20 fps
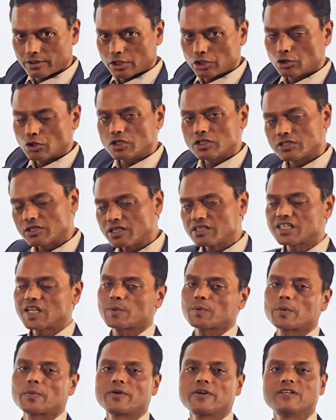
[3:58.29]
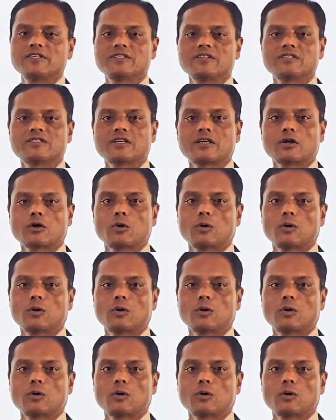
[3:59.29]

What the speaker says: So such type of relations are